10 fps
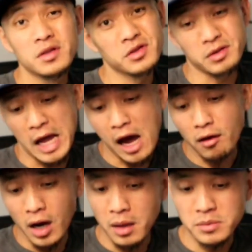So
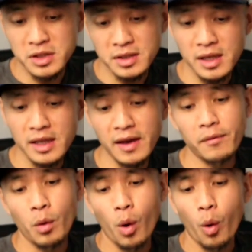now I'm just gonna give
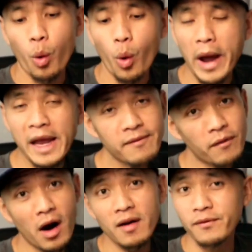Hui
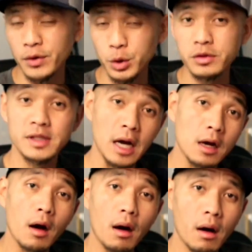Fong Foods a
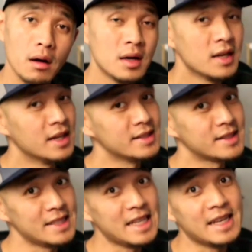call and
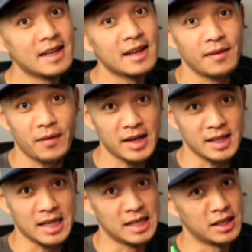see if I
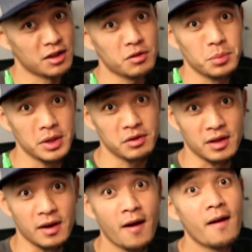can get
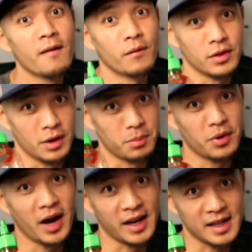distribution for their
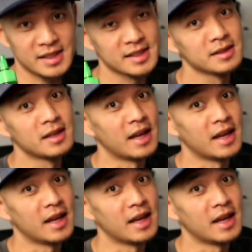products.